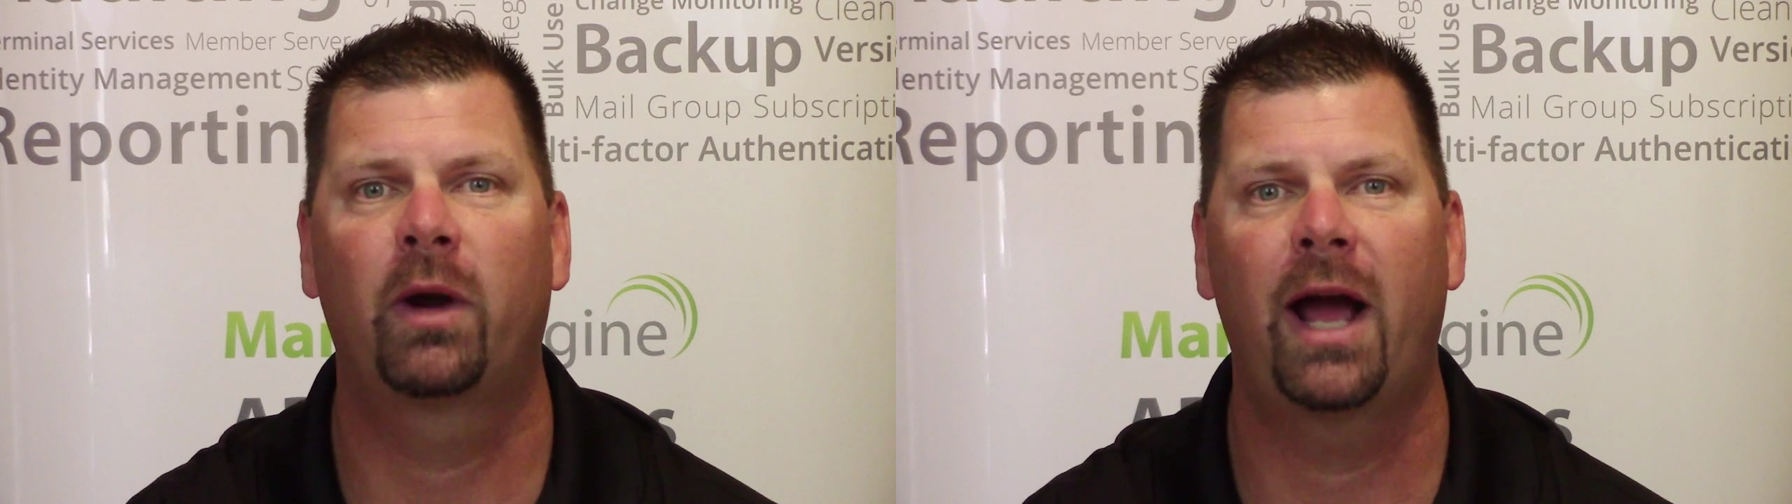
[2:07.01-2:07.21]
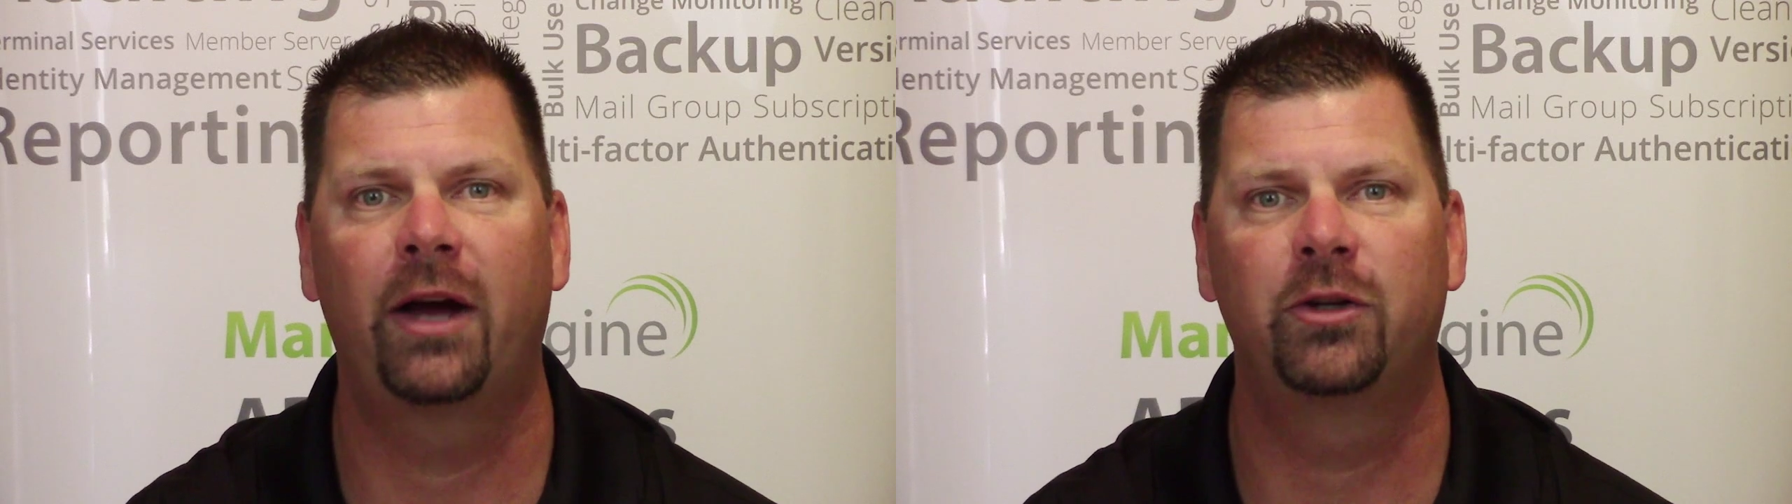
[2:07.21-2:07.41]

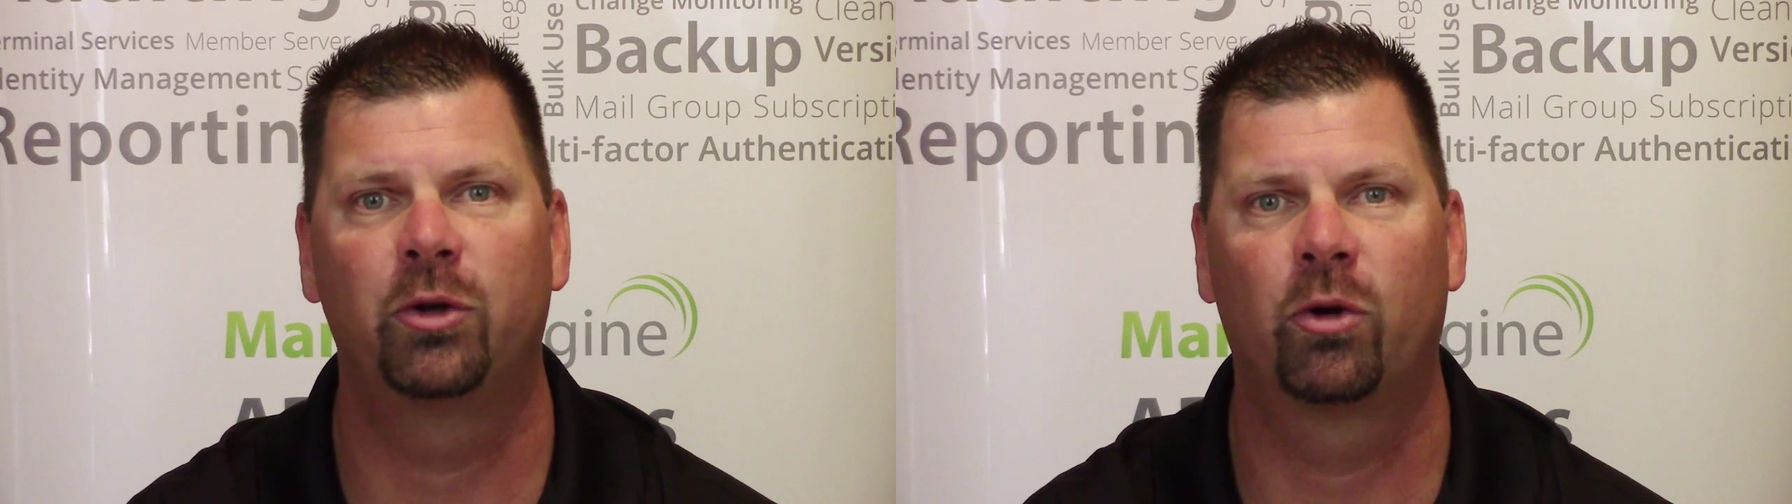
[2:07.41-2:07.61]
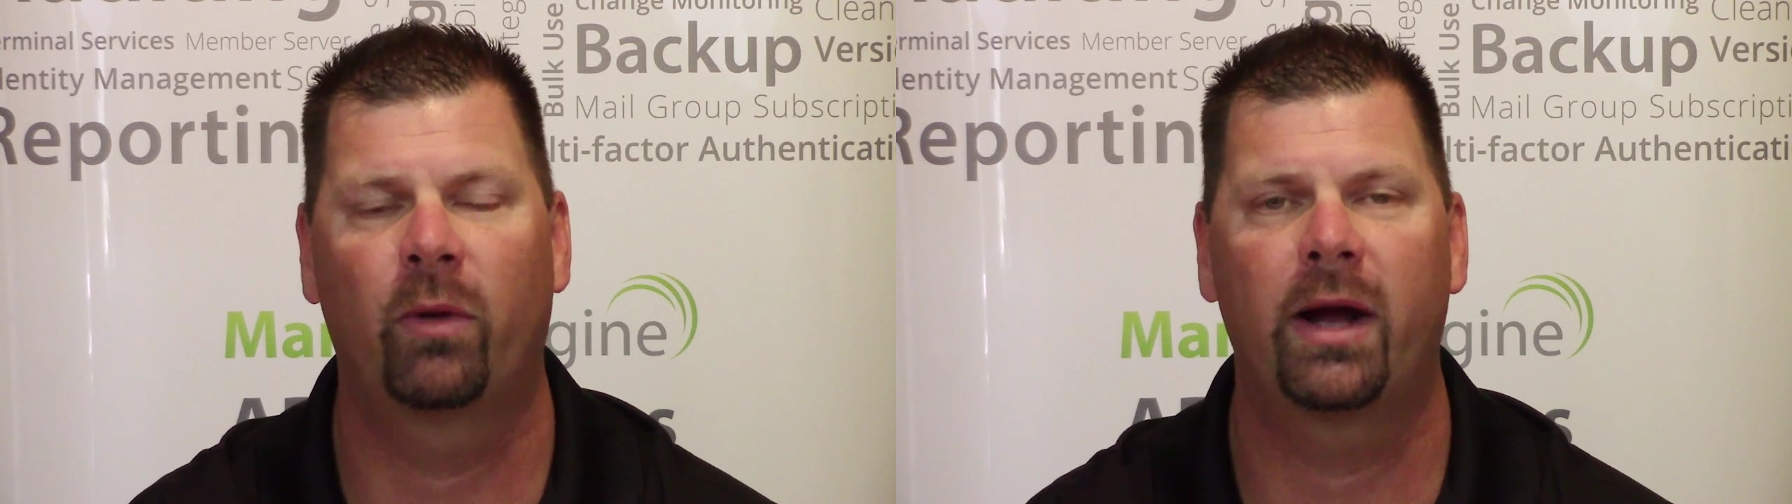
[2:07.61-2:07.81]
on how
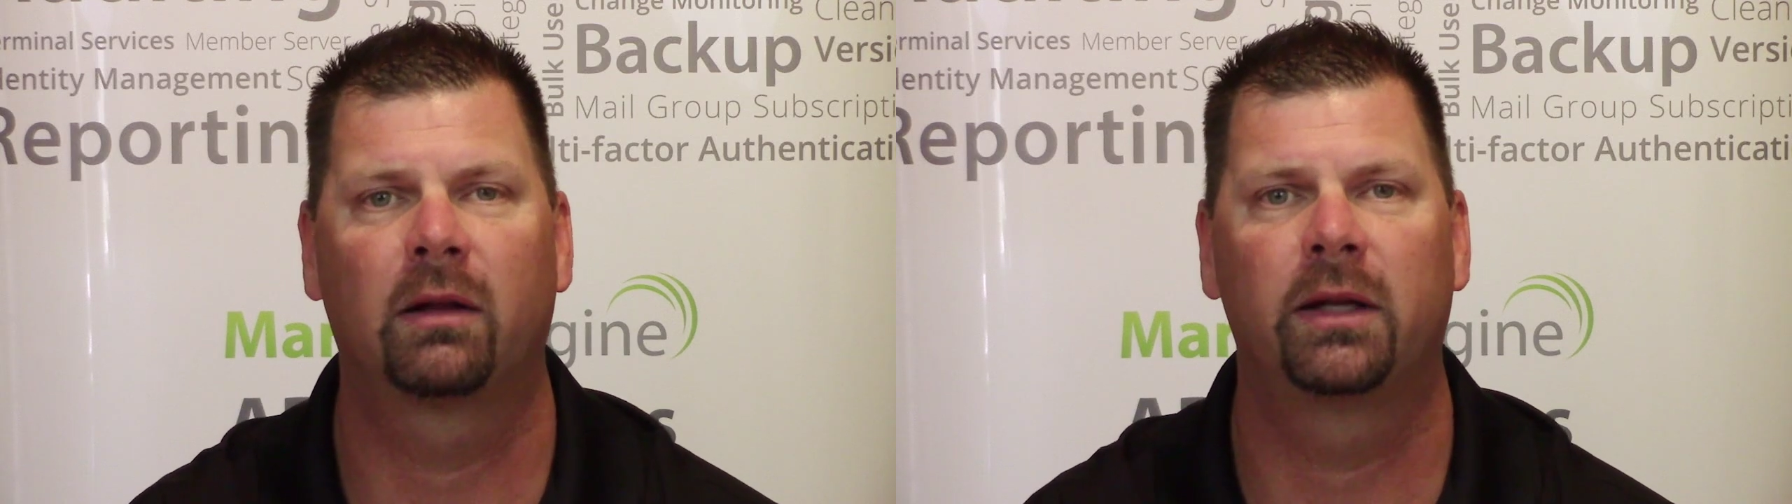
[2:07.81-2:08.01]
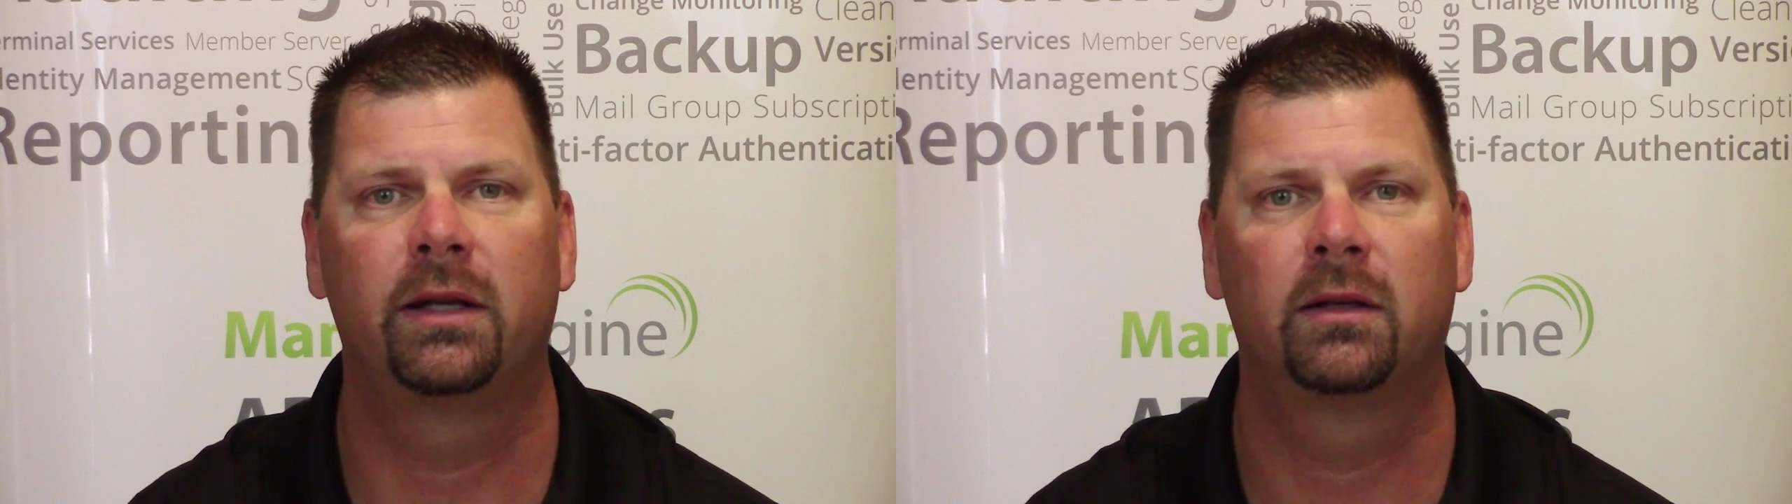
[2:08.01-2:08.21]
to
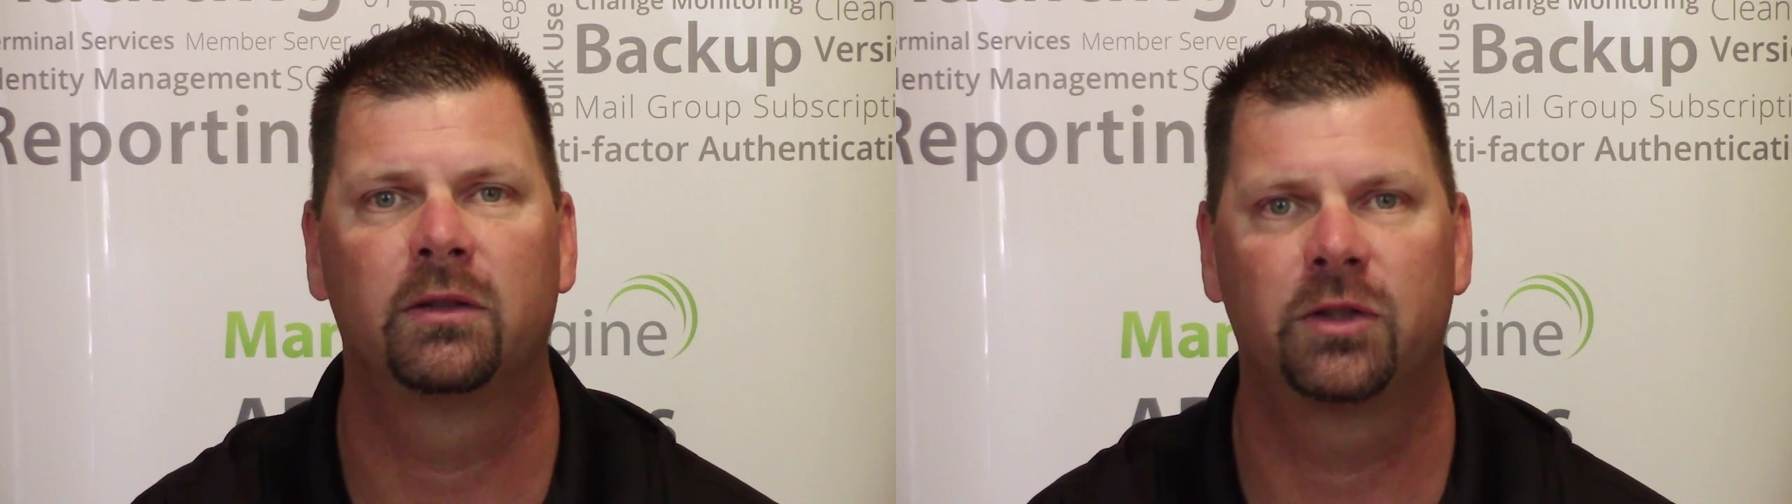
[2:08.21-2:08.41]
correctly